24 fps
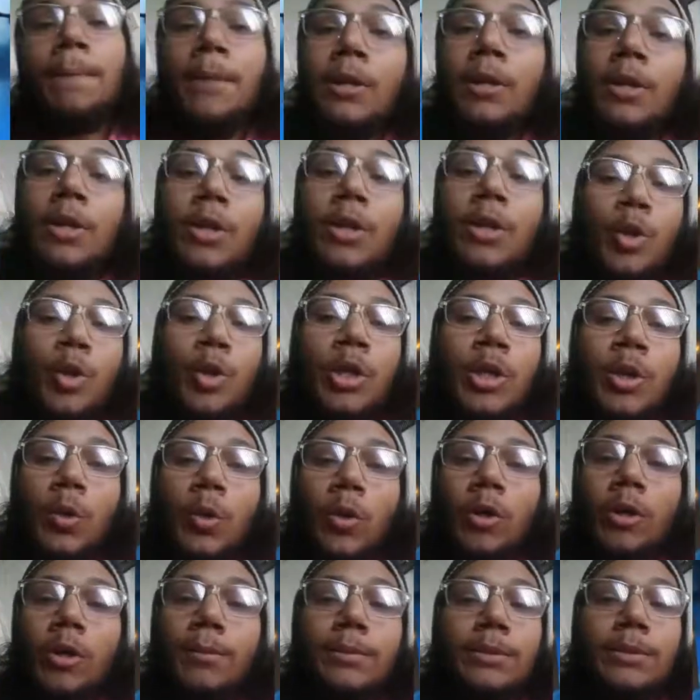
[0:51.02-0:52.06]
you need
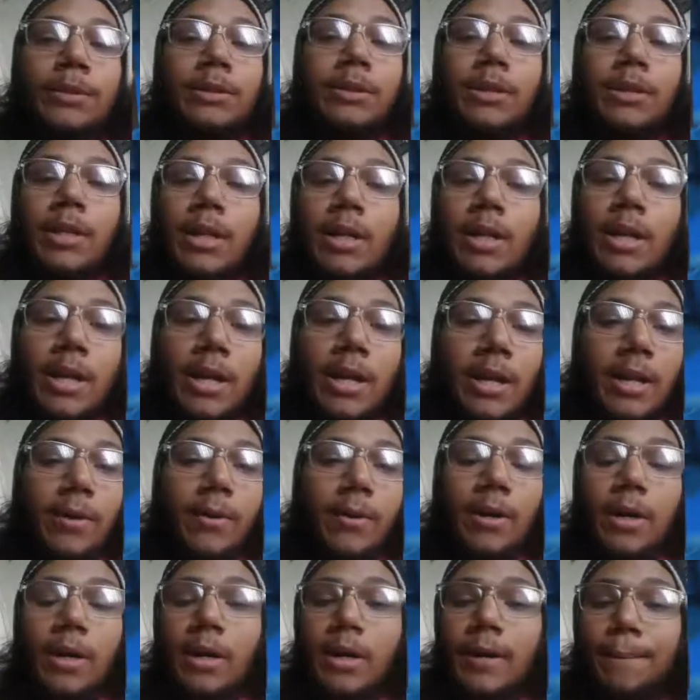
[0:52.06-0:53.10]
orbs. Any
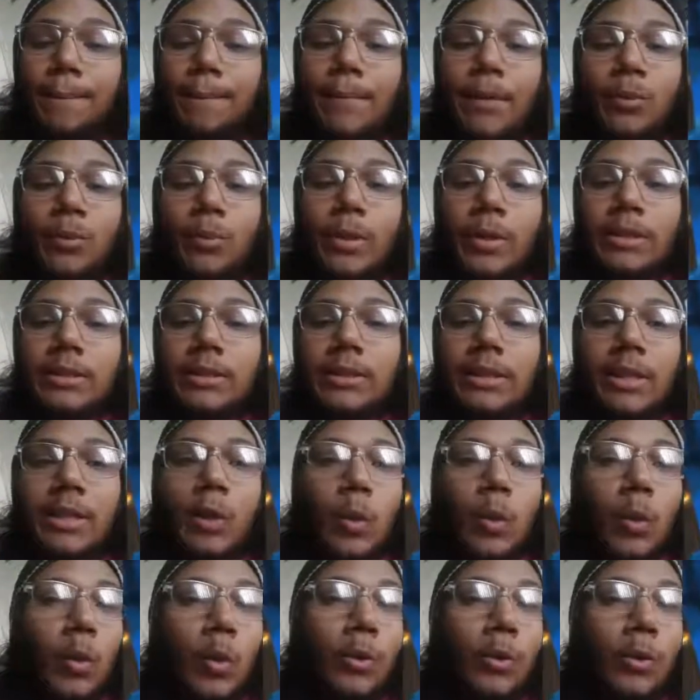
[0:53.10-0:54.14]
best way to get
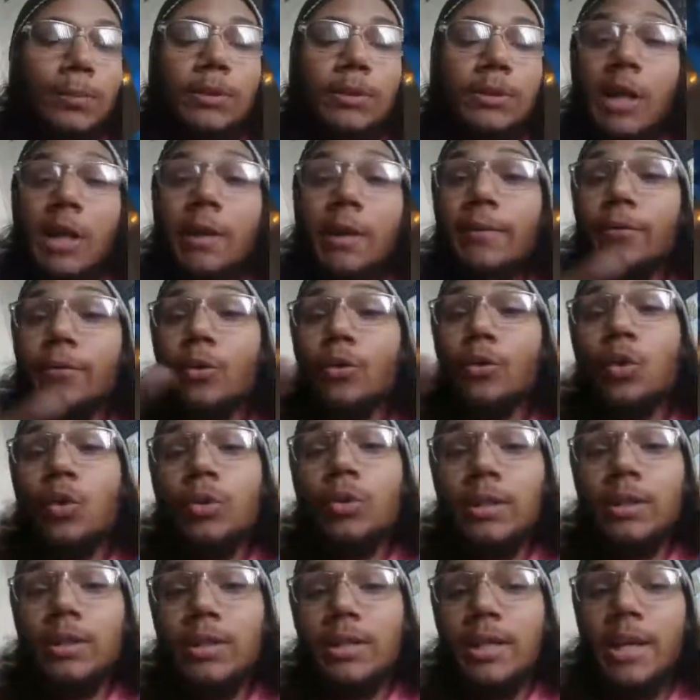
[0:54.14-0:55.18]
orbs, if you're new
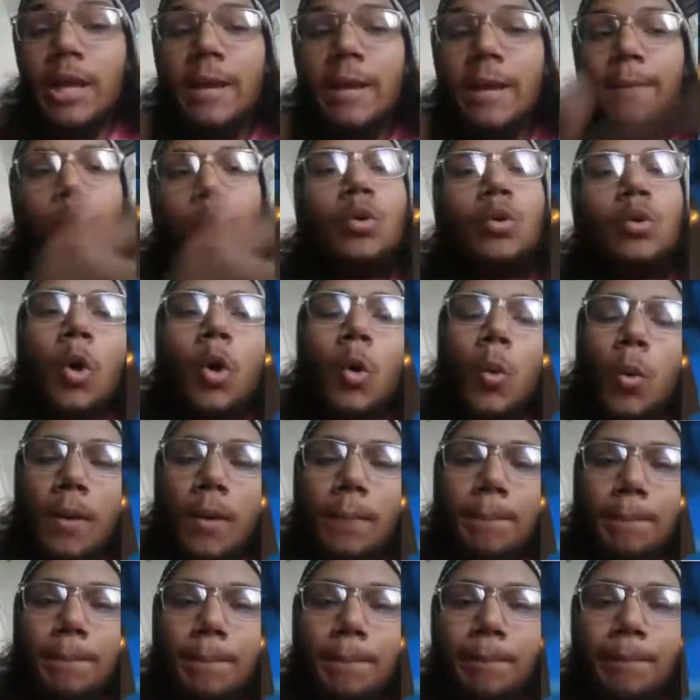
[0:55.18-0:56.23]
to the game, do co-op.
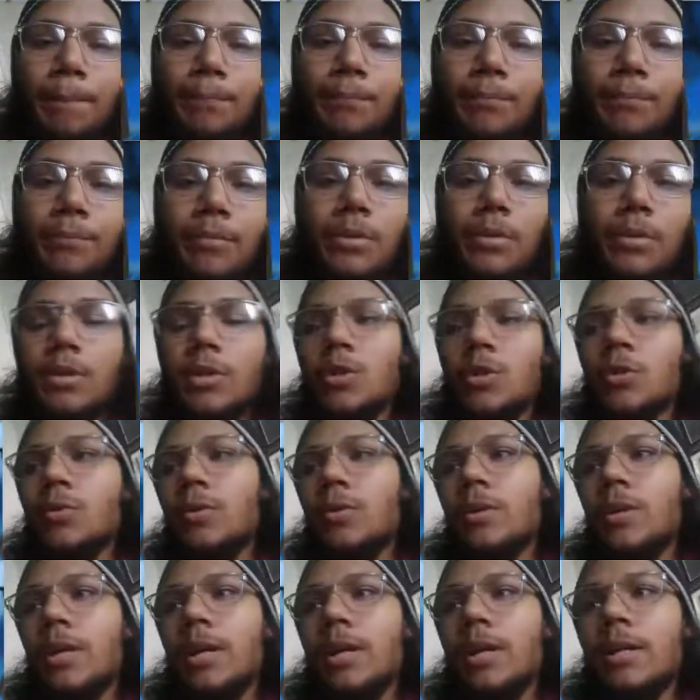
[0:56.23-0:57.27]
You
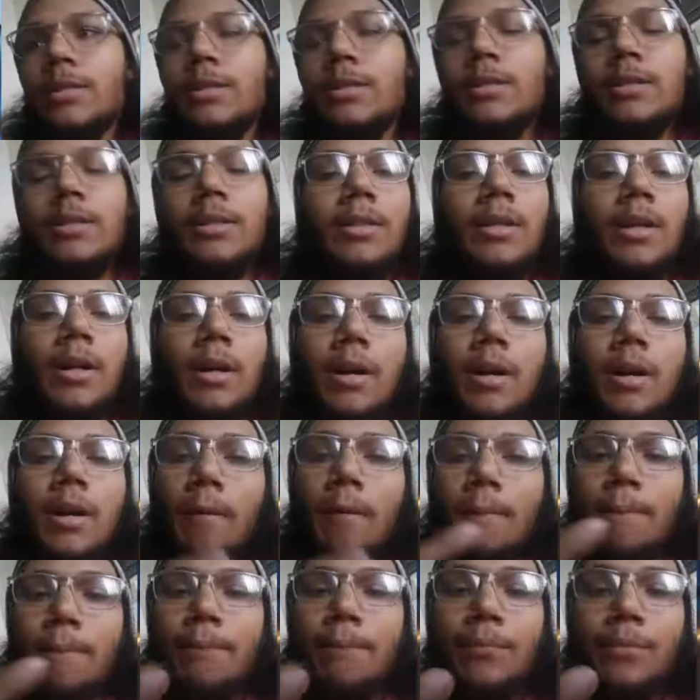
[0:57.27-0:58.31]
get
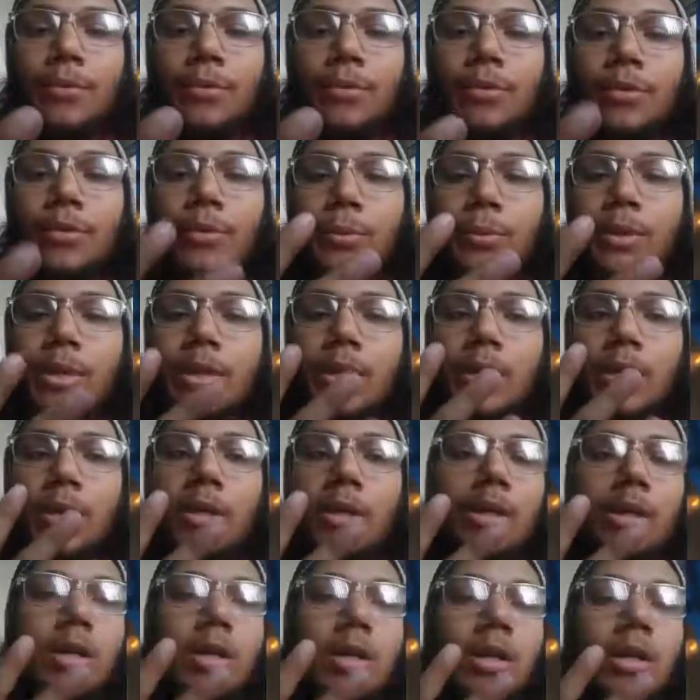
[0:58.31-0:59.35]
three
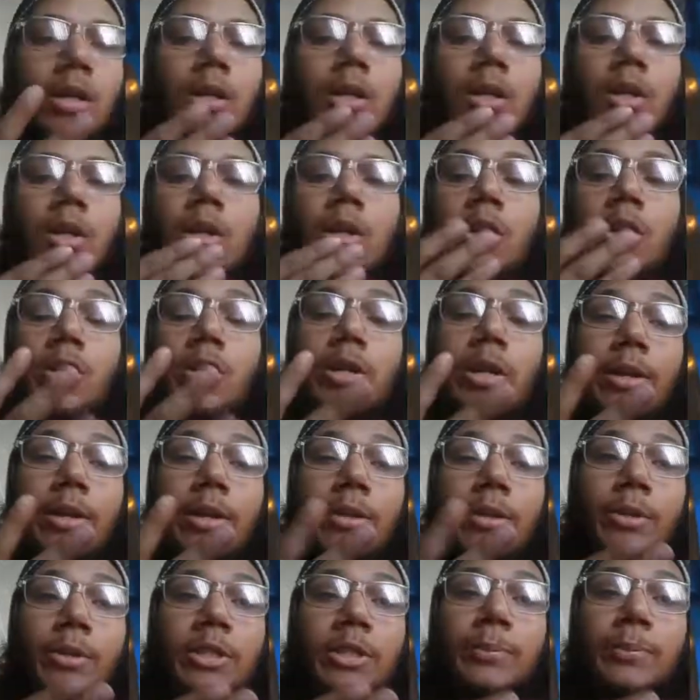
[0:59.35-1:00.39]

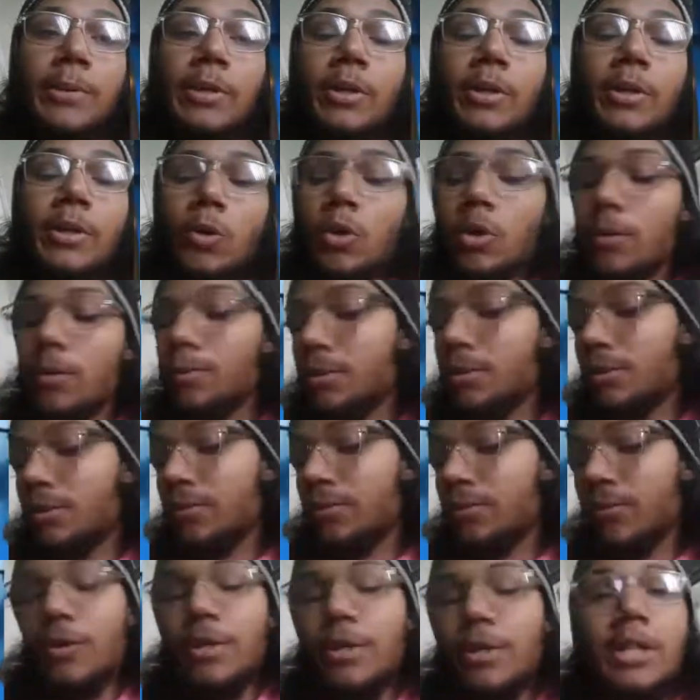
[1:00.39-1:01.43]
spirit orbs
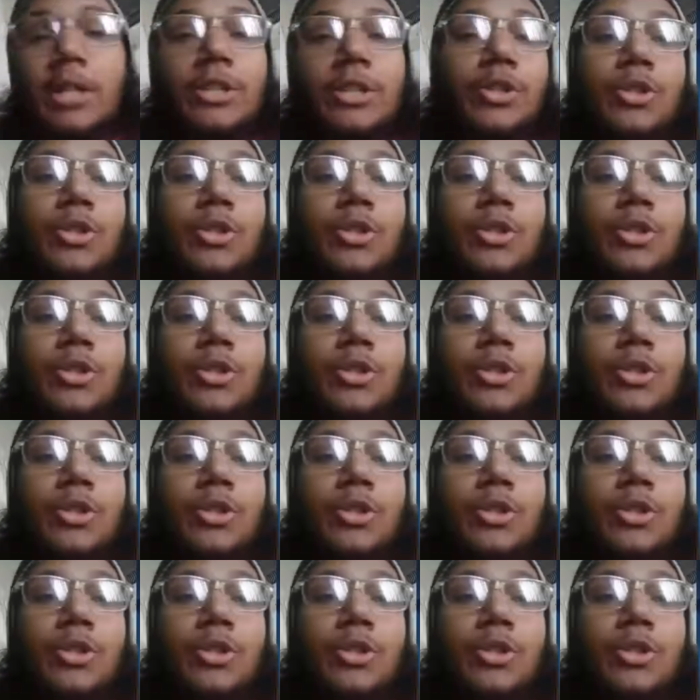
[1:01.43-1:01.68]
for each new